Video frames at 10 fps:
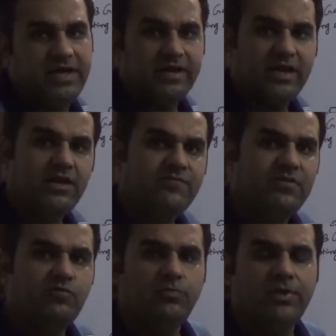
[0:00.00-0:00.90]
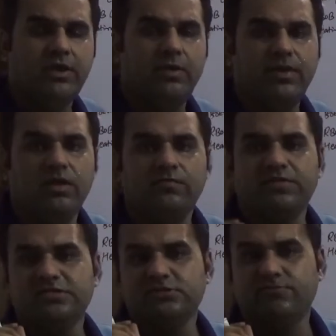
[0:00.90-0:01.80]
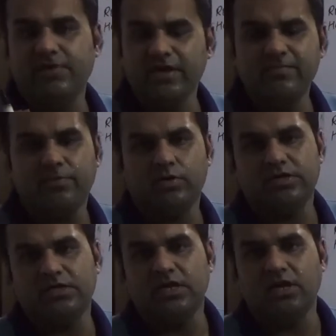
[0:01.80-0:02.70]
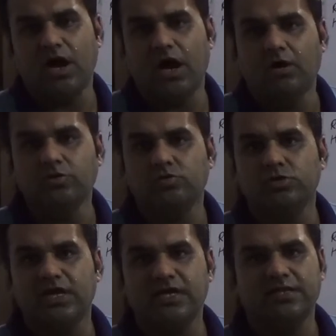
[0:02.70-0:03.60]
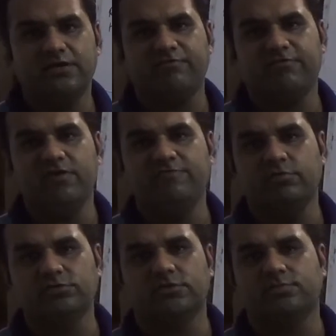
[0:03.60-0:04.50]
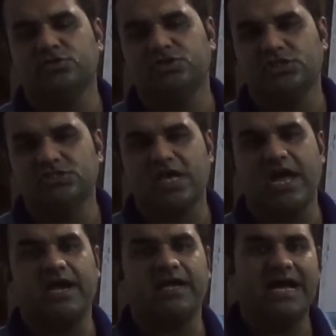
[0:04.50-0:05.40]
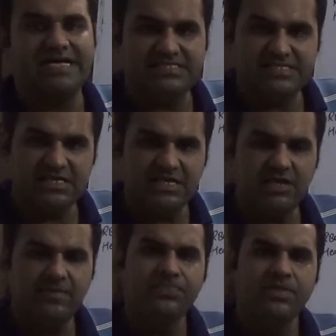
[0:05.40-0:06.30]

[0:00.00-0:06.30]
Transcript: and again we would be coming, which is very important thing, how to take the different future positions at ICE,